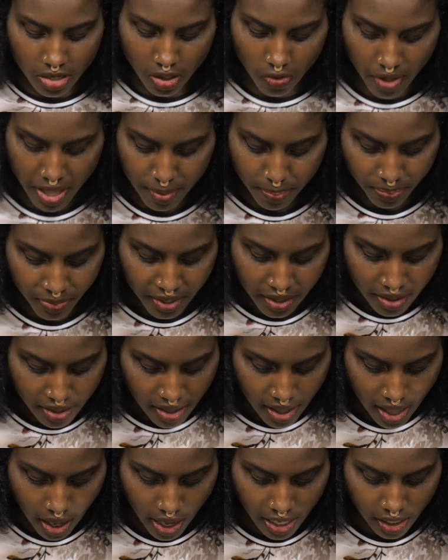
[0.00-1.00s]
you know what?
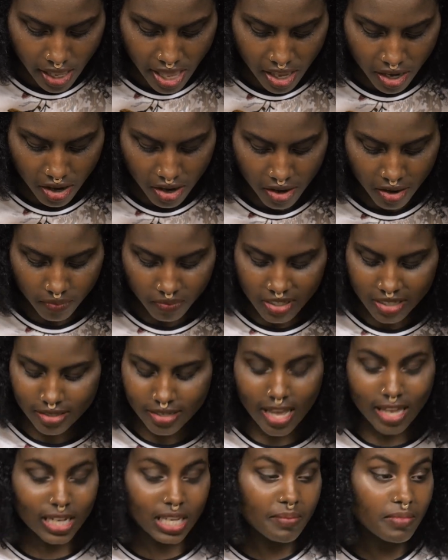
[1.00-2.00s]
Highlighter is
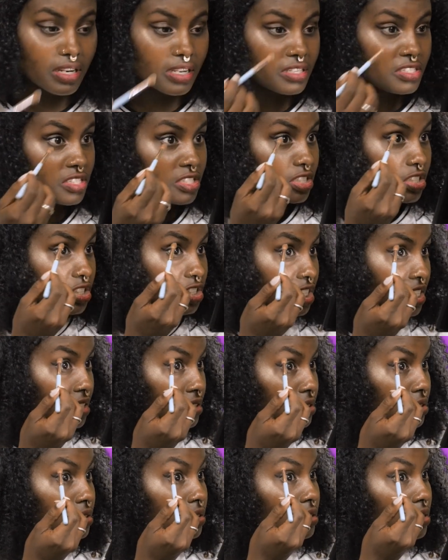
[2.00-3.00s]
not limited to your
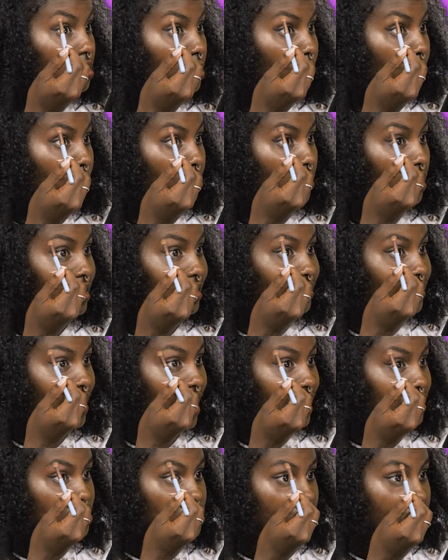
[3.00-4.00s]
cheeks. Put
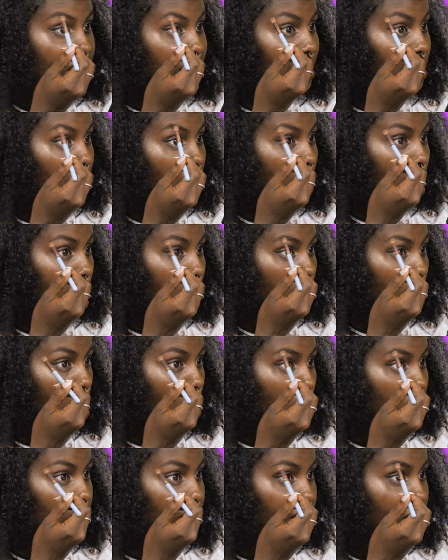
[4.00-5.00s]
that shit
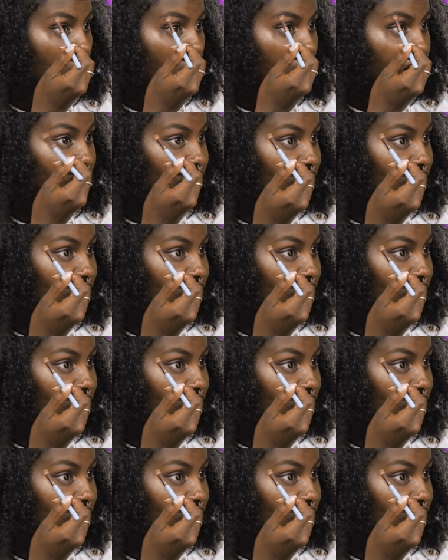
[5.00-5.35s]
all over your